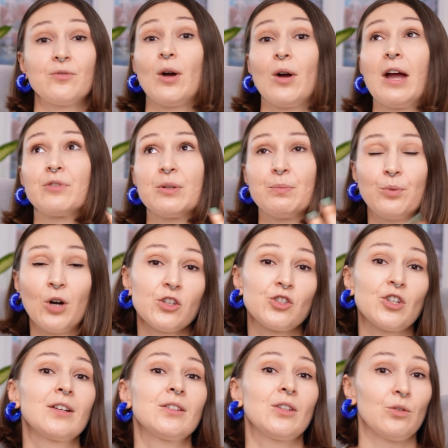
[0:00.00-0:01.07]
for every
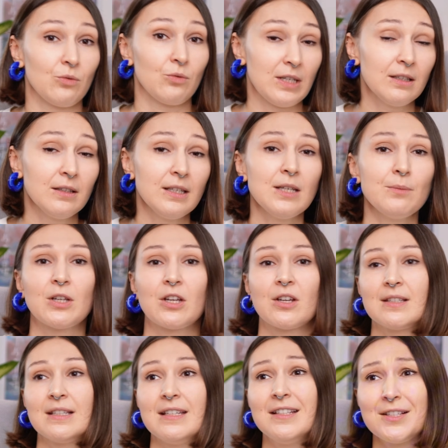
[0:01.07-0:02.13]
project really,
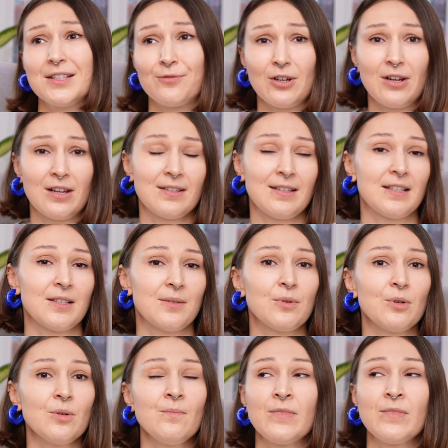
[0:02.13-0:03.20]
because it is very
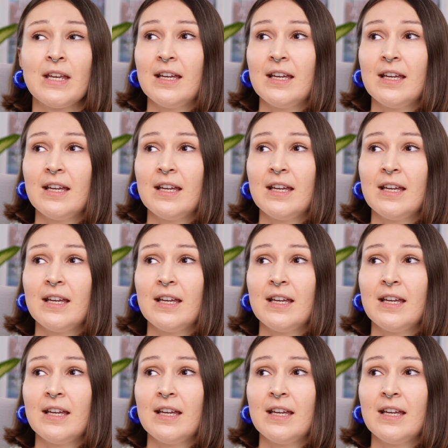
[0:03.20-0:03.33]
accessible.